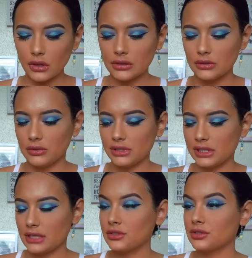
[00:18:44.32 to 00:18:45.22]
So once
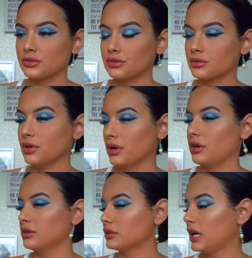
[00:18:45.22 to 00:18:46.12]
that's
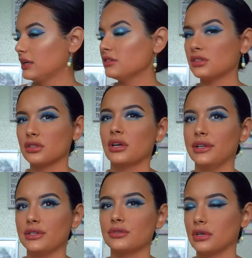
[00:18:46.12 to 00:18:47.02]
kind of
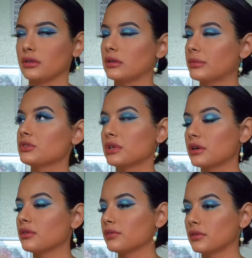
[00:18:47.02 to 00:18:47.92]
starting to dry out, let me dry
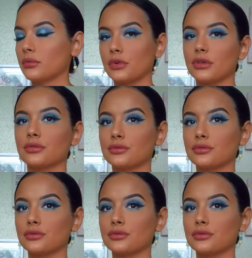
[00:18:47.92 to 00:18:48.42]
it off a little more.